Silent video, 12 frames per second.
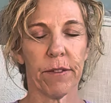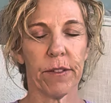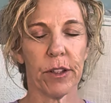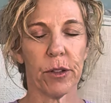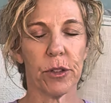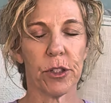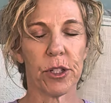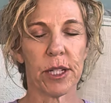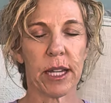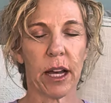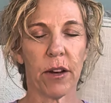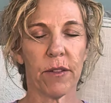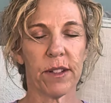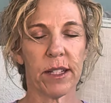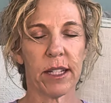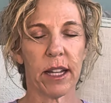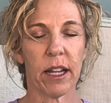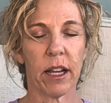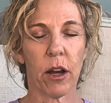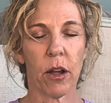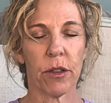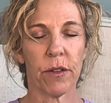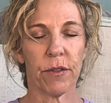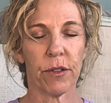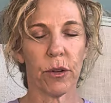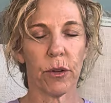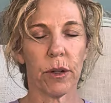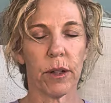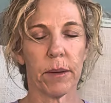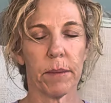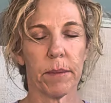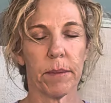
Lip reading: Feel yourself sitting on the floor.